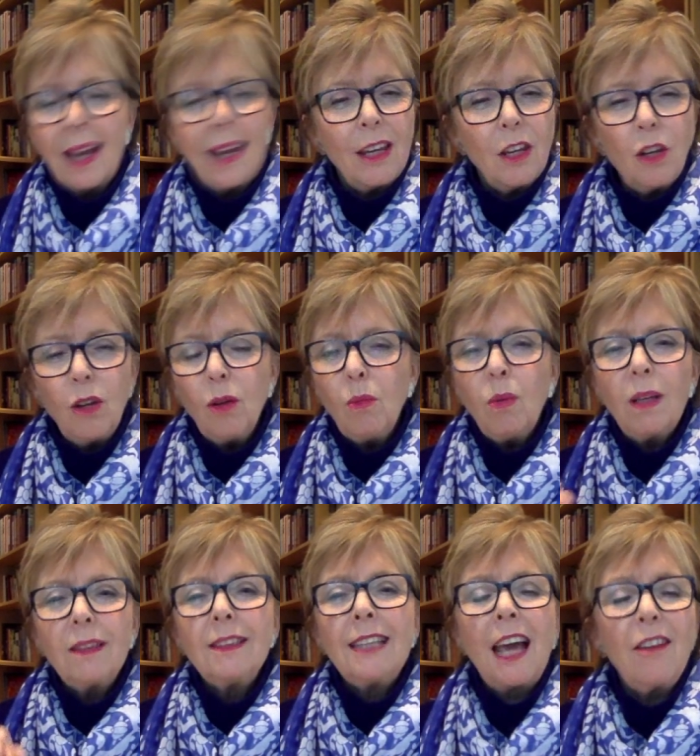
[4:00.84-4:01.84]
You
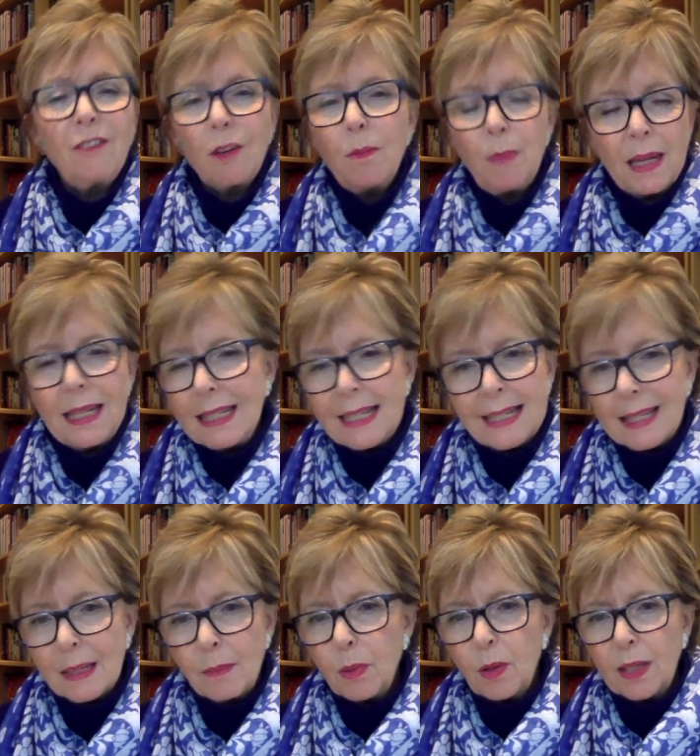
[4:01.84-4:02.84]
will never be
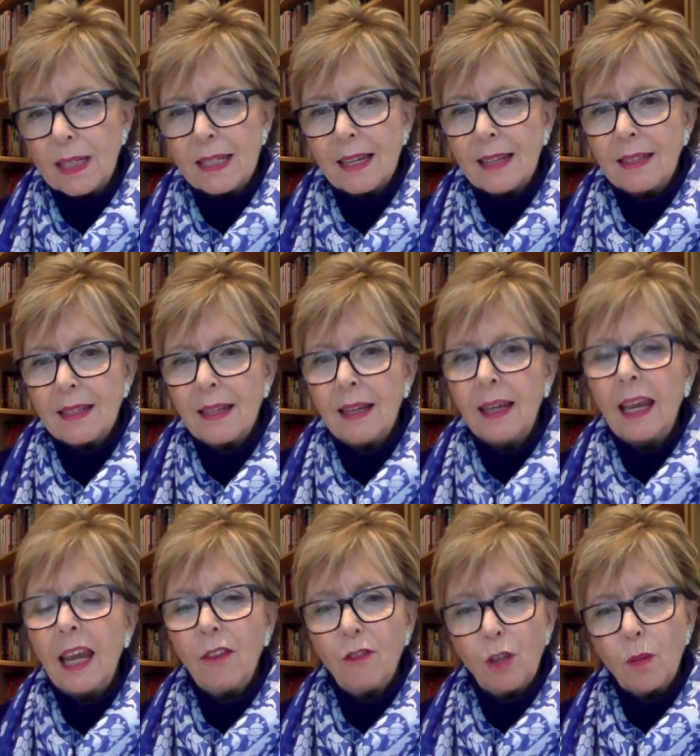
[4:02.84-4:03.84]
disappointed
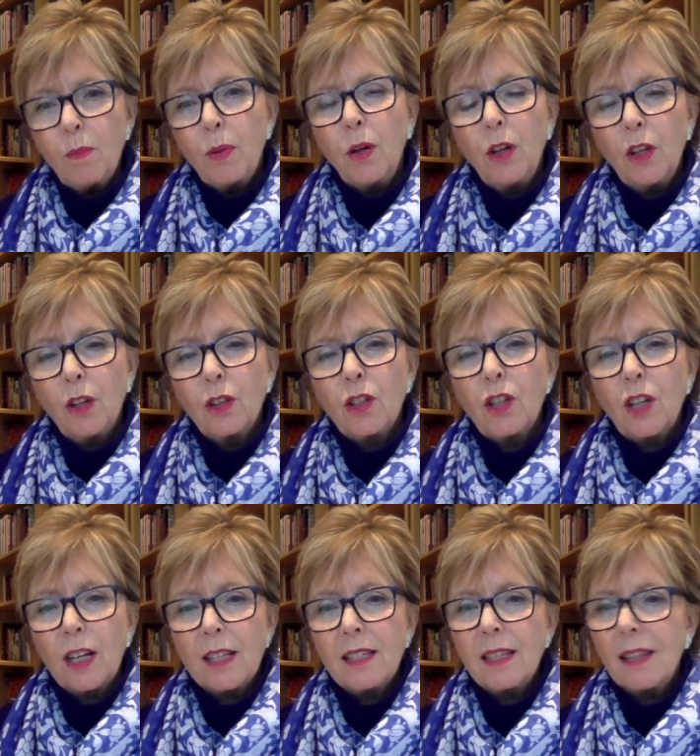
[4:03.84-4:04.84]
if you put your
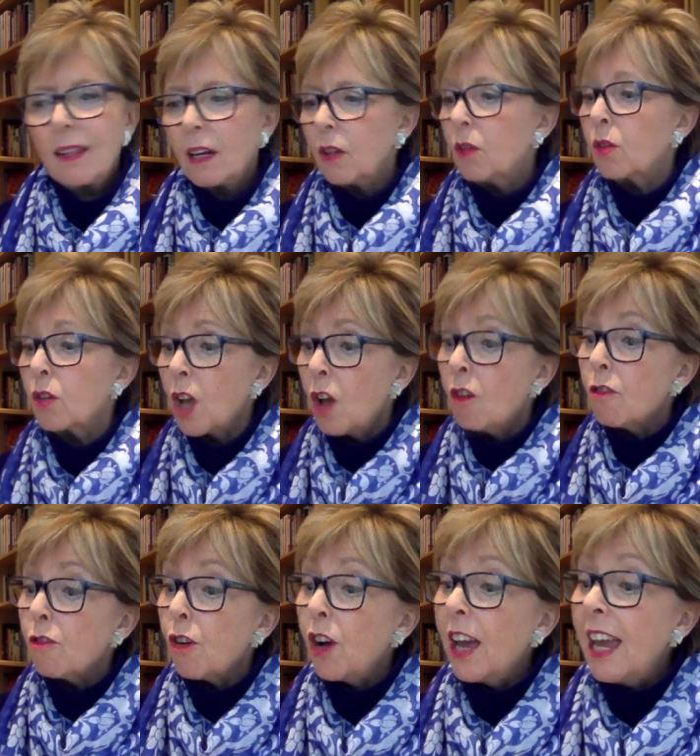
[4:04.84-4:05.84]
trust in the Lord,
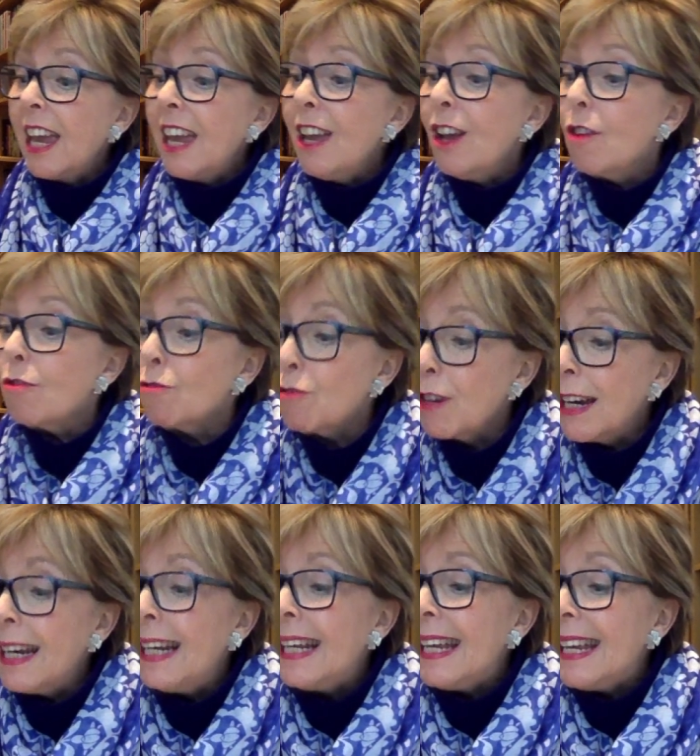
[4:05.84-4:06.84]
for he
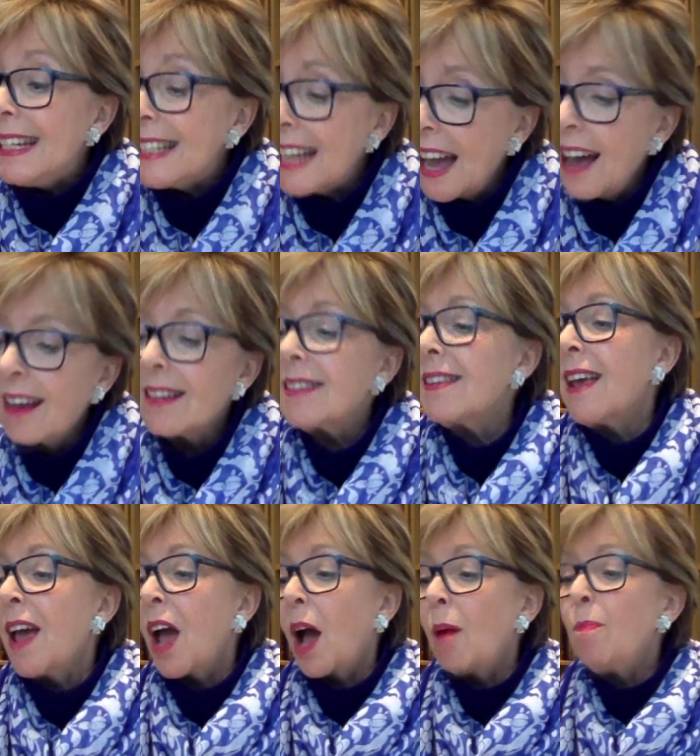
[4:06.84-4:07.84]
really does
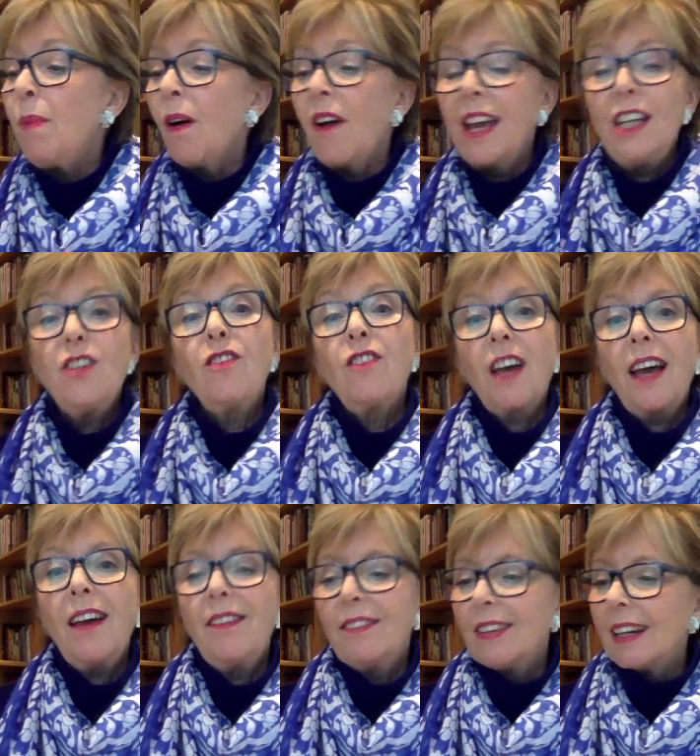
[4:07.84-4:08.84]
abide
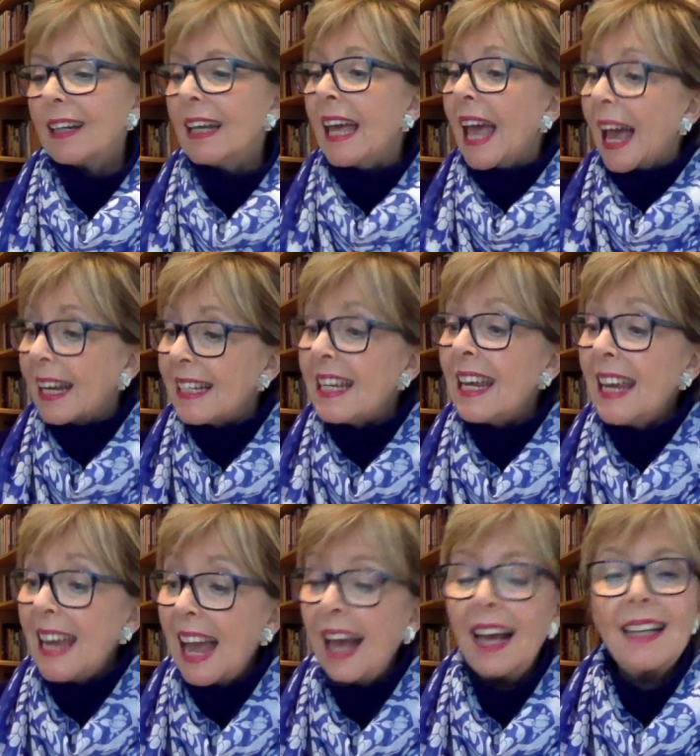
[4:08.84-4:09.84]
forever, and he
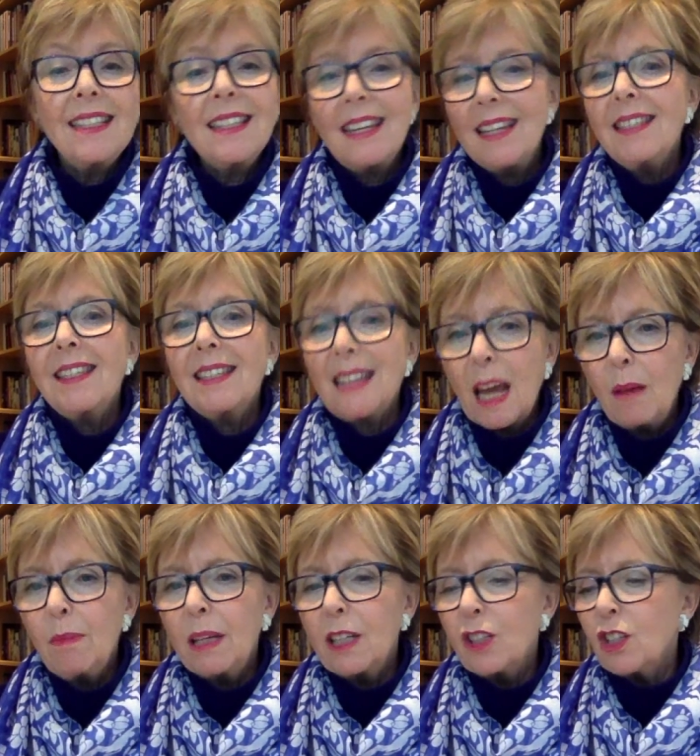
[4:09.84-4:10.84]
has
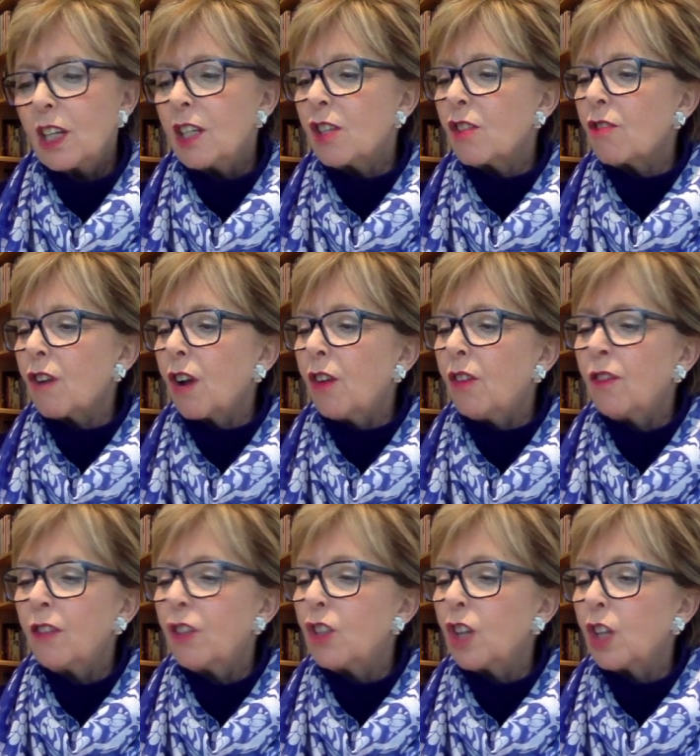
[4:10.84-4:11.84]
established his throne
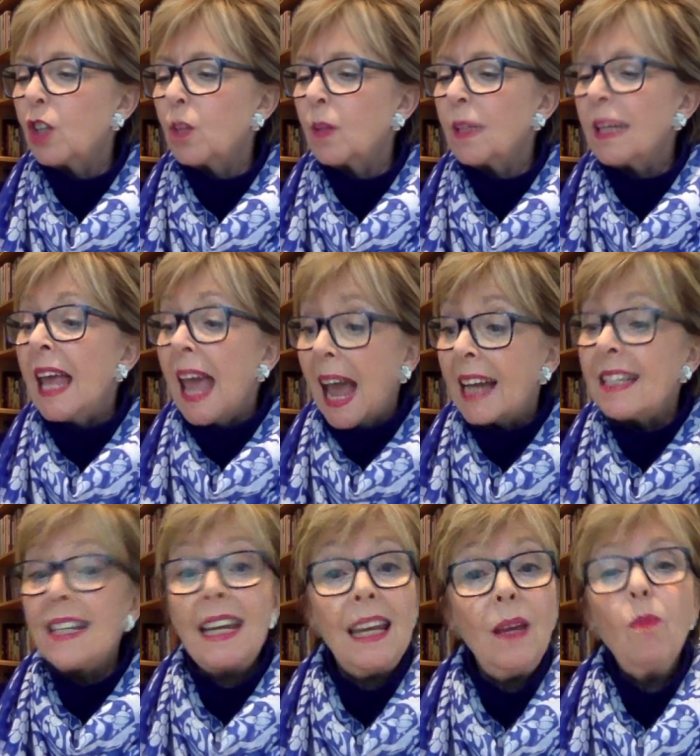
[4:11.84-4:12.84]
for judgment, and
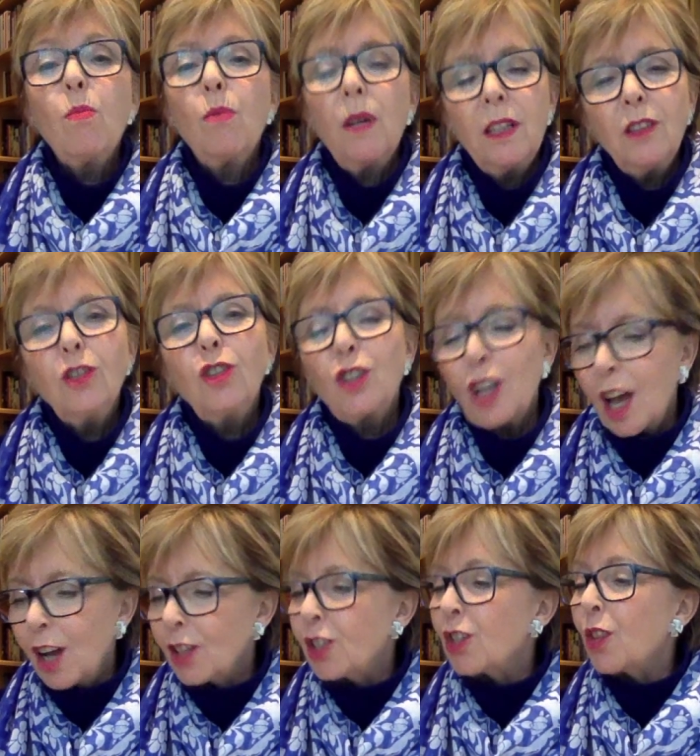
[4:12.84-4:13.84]
he will
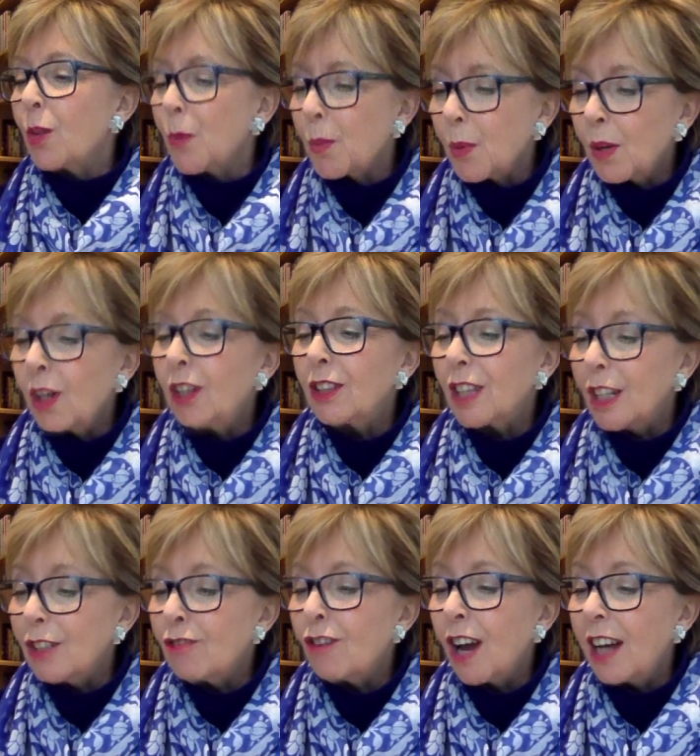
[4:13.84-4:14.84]
judge the world
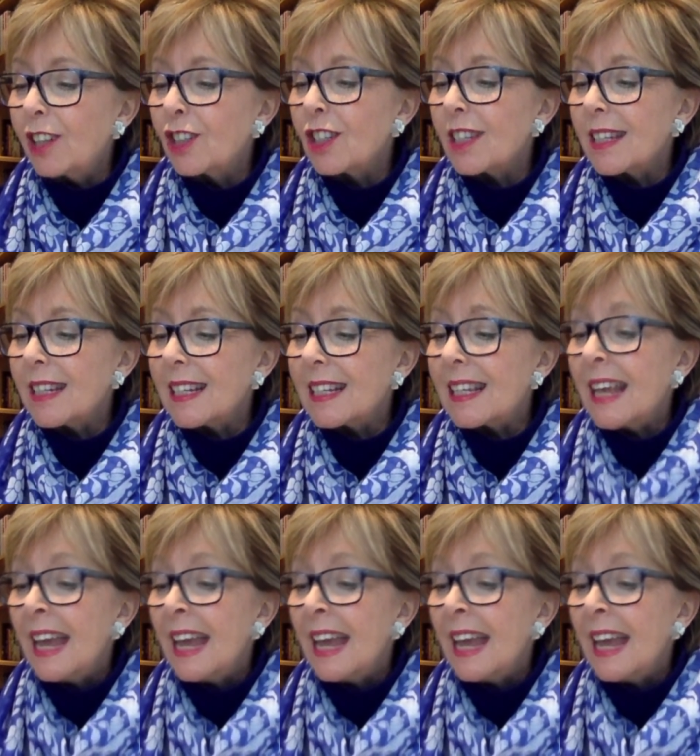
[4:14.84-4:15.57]
in righteousness.